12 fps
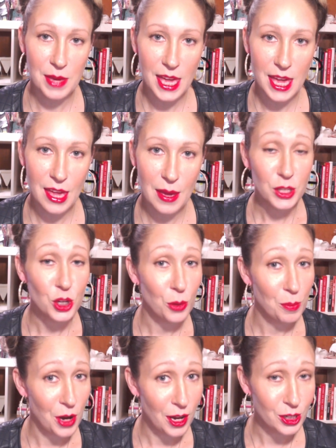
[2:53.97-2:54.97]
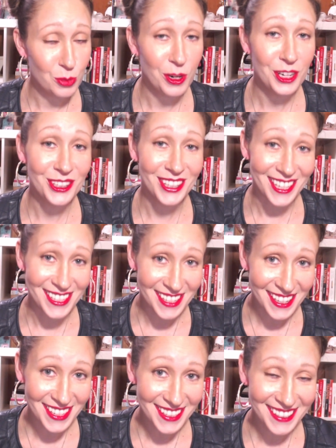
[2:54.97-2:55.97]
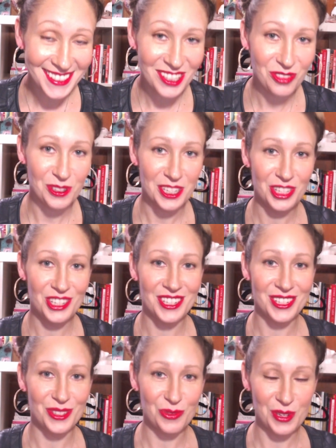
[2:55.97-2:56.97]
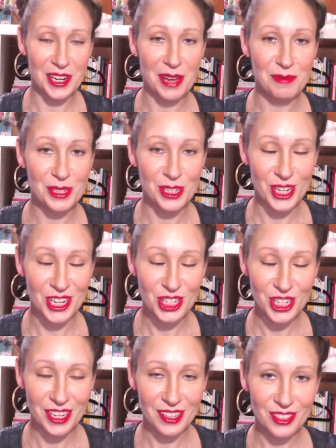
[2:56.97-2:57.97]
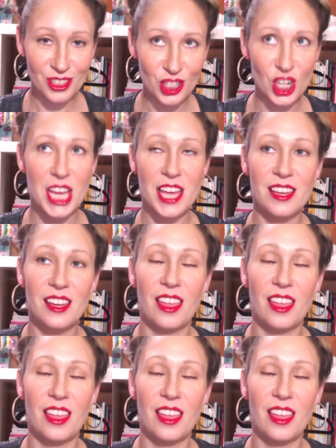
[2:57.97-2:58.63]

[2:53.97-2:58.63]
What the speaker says: be your Poshmark closet, which is what I'm suggesting. Start